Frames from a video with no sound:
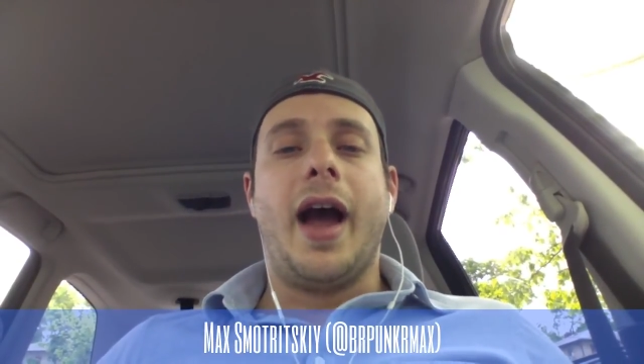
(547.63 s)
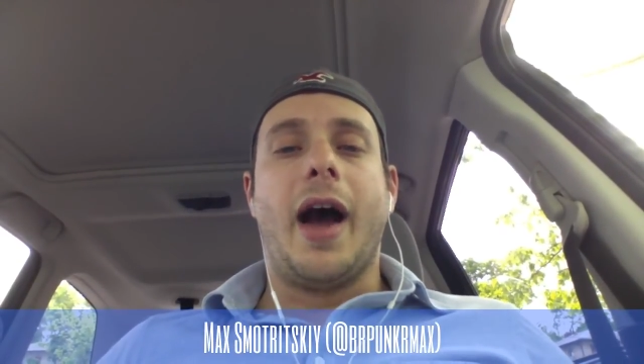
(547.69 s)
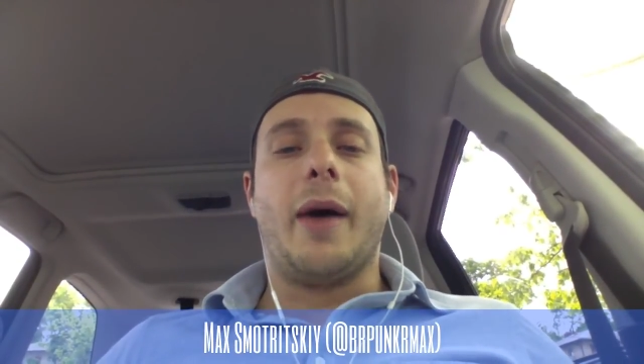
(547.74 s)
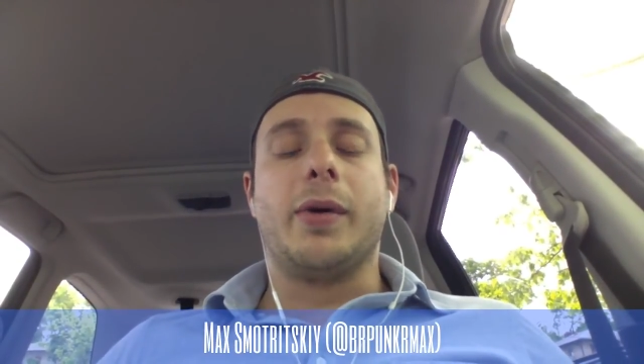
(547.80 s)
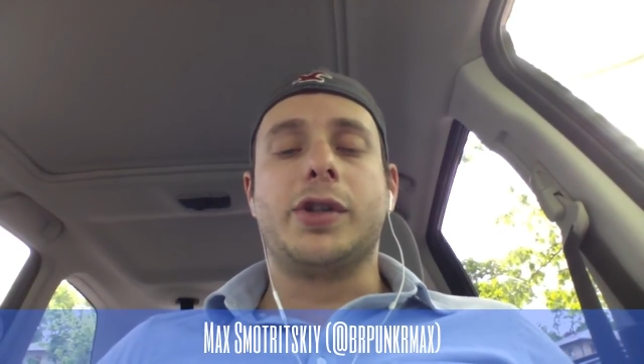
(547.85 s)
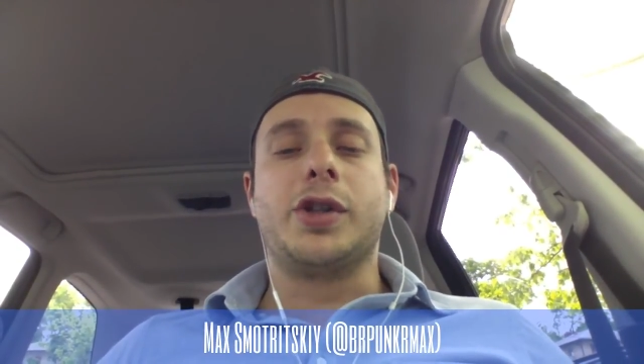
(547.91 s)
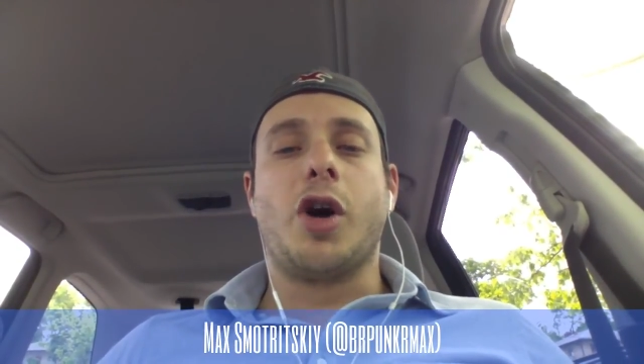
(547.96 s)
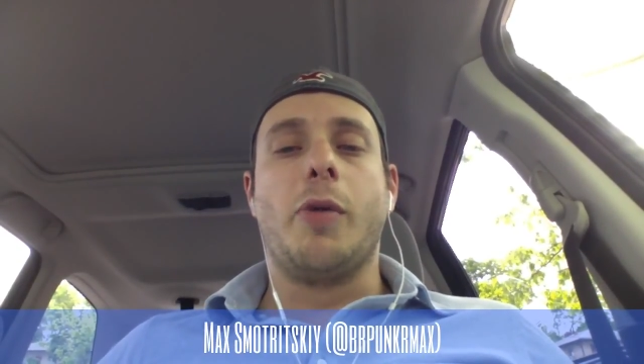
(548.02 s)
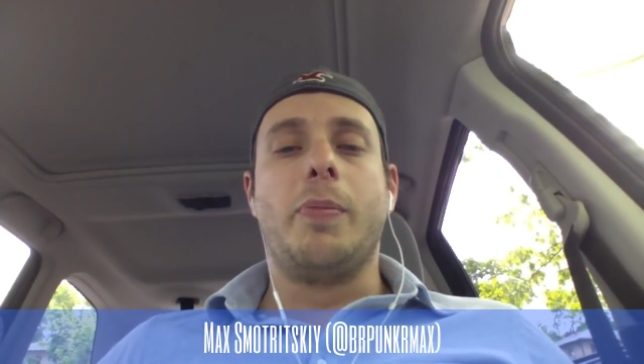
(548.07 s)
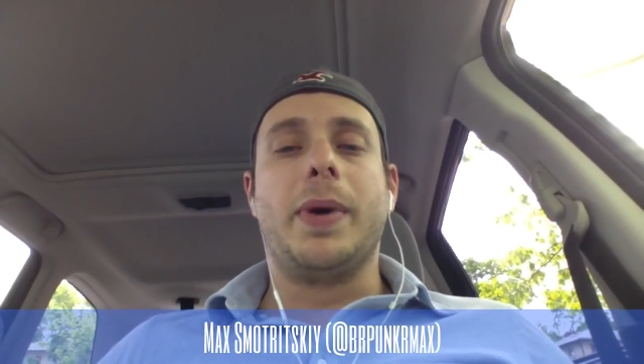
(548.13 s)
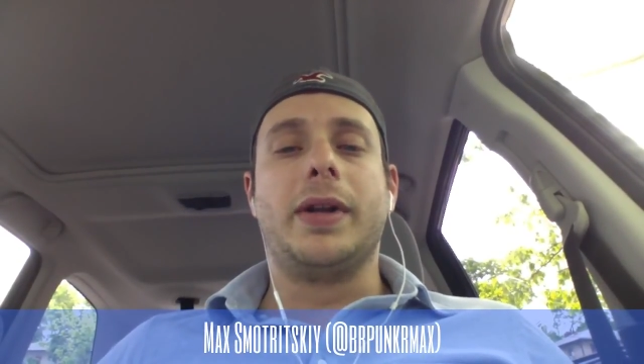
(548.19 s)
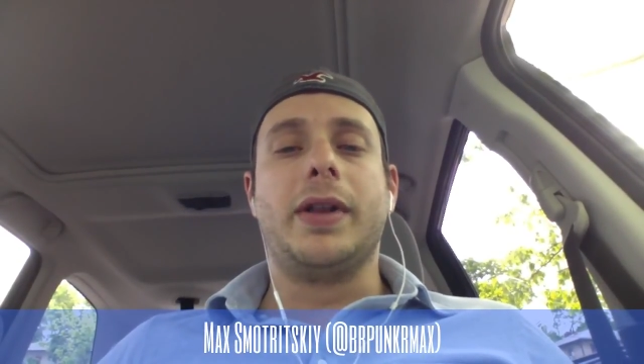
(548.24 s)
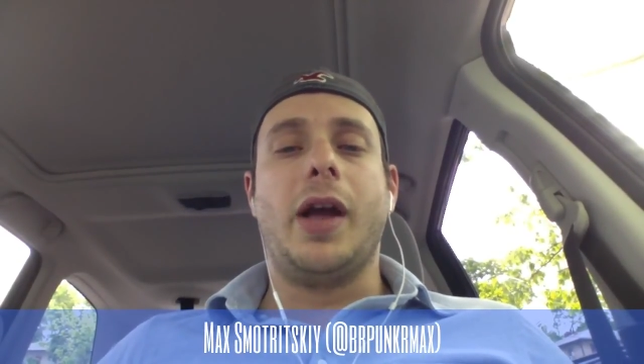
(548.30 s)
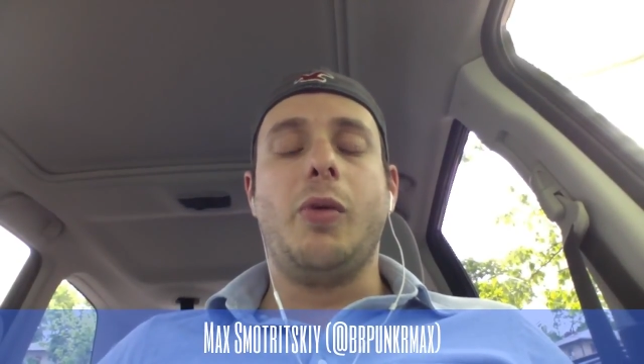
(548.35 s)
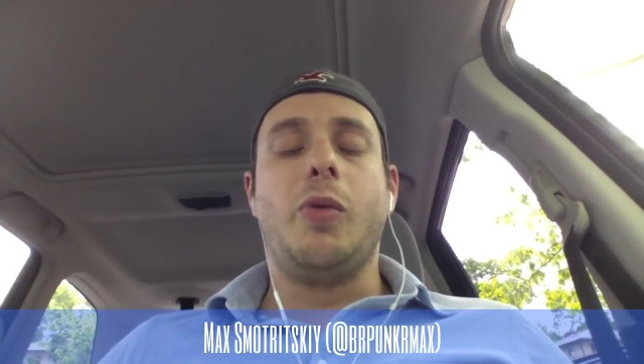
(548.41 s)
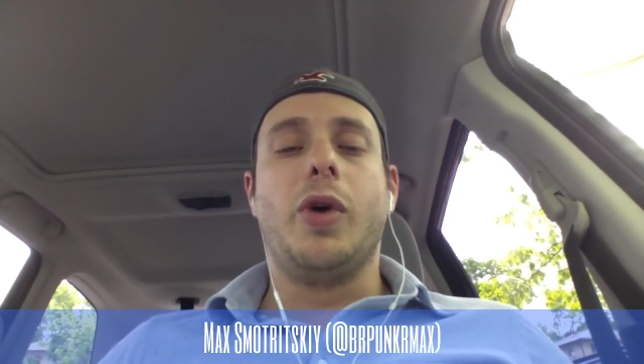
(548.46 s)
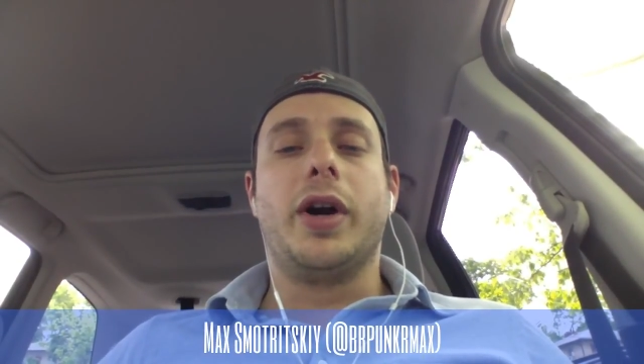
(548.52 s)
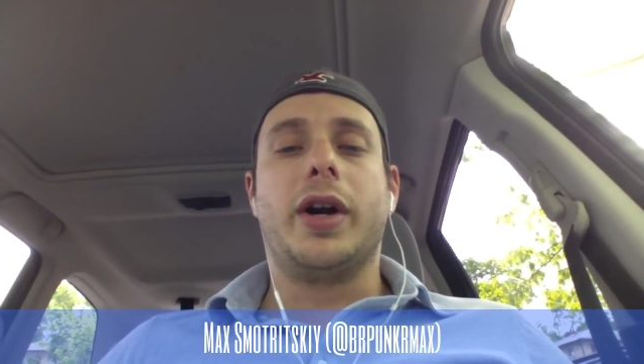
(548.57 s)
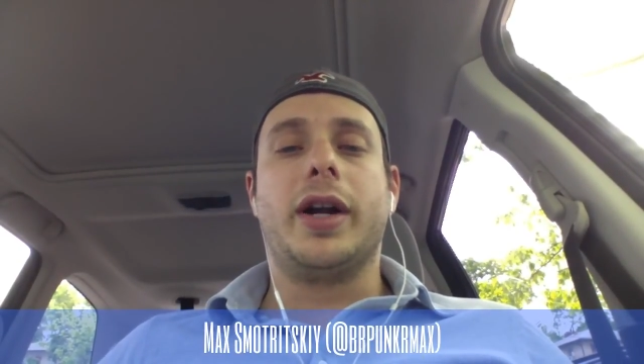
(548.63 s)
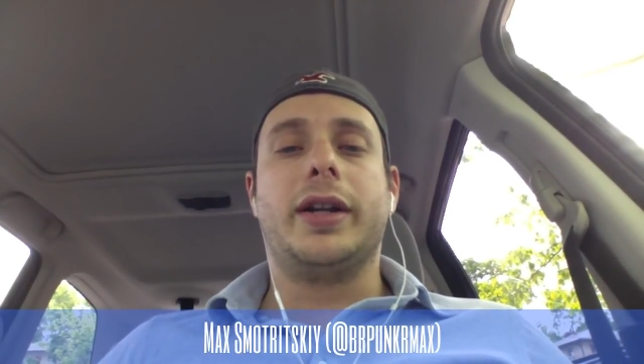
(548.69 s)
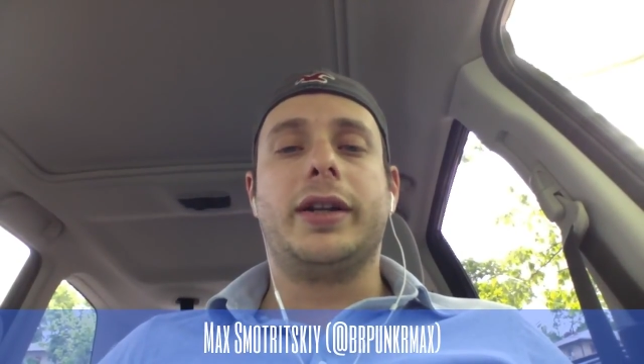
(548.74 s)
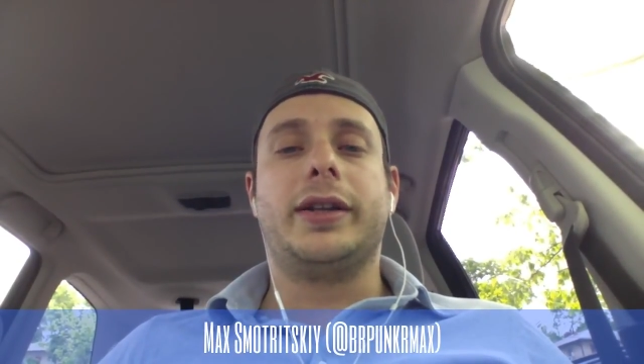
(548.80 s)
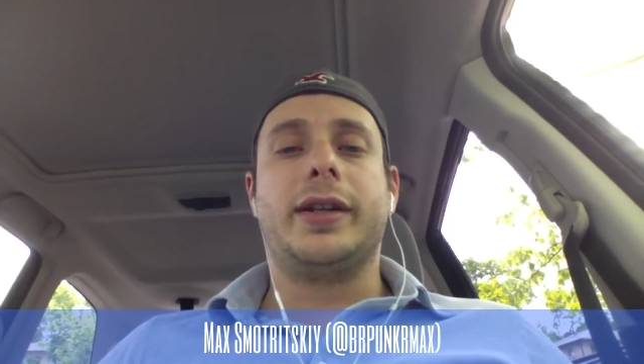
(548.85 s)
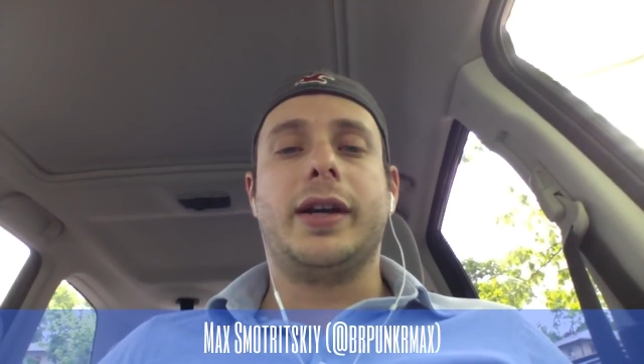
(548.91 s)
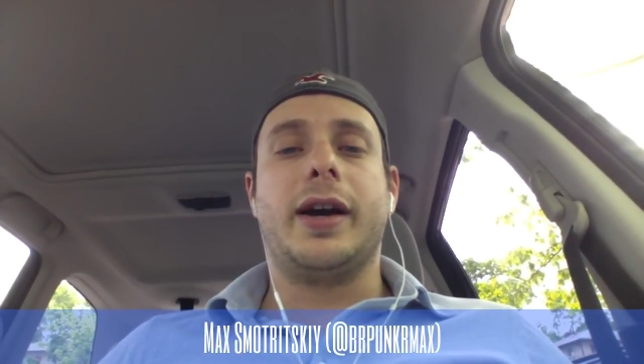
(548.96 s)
I was hoping they wouldn't.